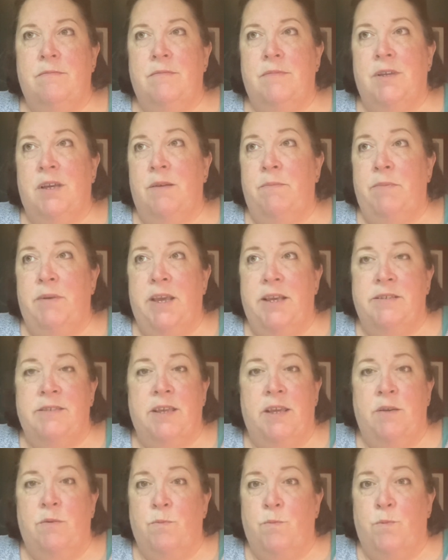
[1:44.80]
I'm
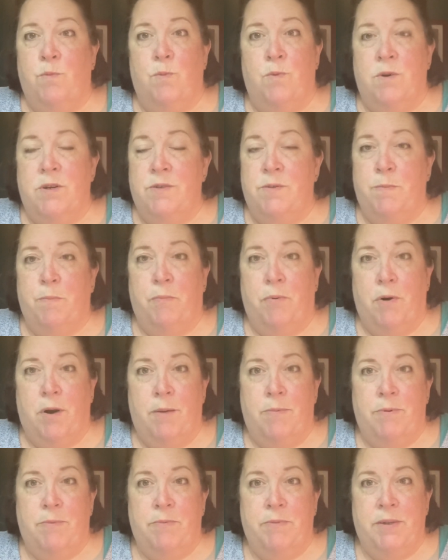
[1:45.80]
guessing was
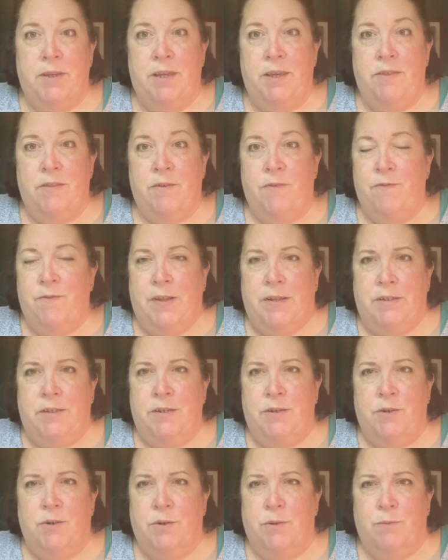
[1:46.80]
probably either
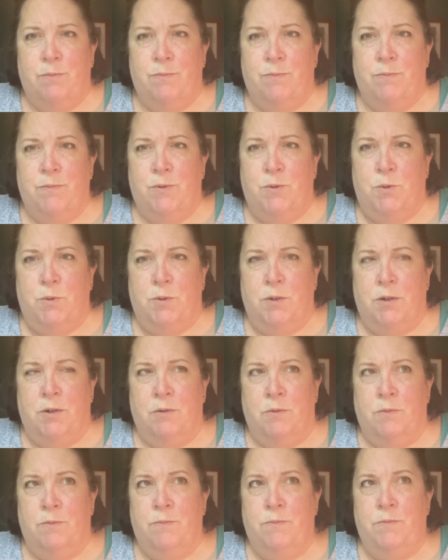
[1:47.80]
felted or
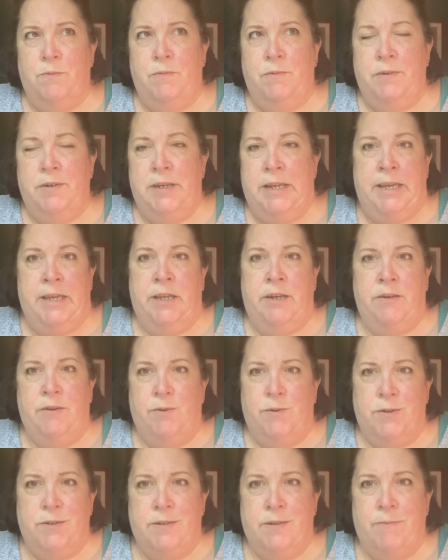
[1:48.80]
knit
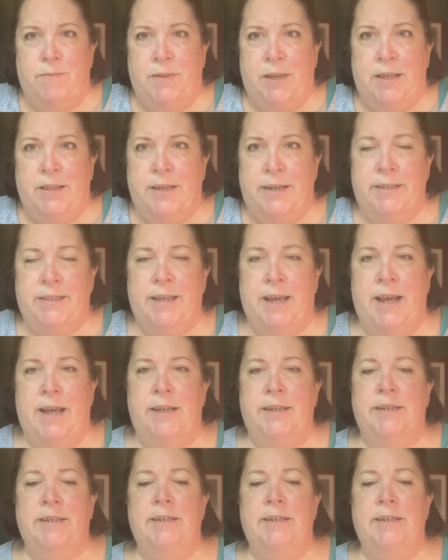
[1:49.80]
or something like that.